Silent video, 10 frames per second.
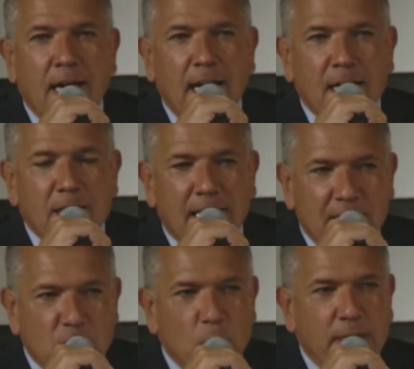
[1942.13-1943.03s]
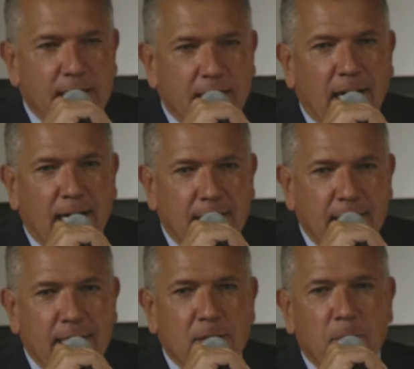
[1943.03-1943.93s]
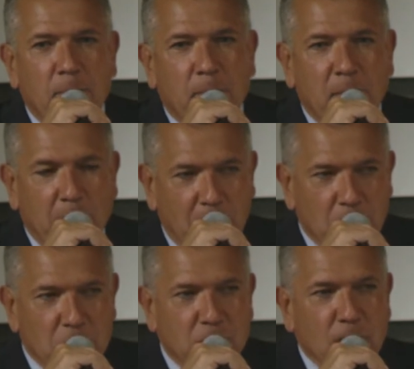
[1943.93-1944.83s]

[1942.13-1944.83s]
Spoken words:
Last week, I proposed,